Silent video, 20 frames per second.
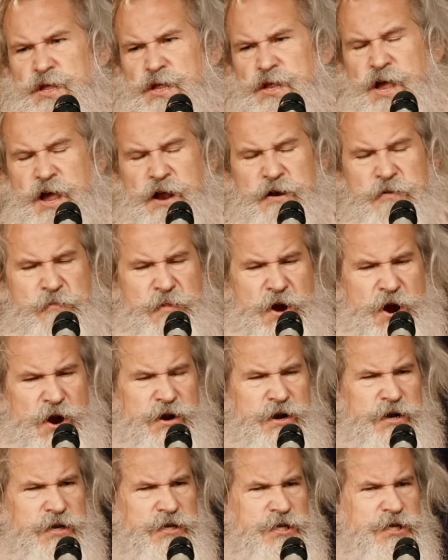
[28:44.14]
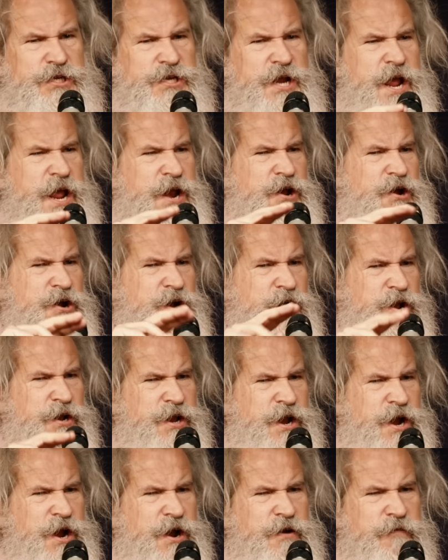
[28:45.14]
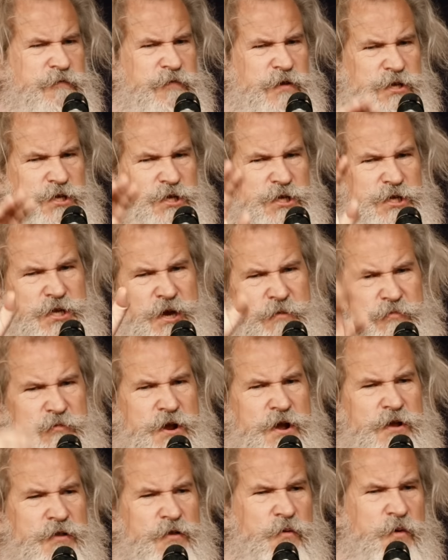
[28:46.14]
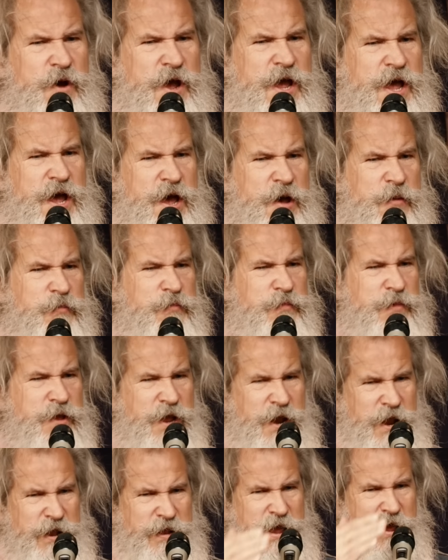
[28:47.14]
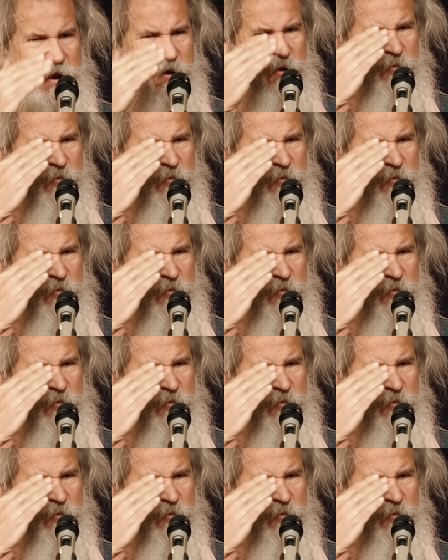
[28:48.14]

had American Standard on there, and if you slipped on the way up, you had that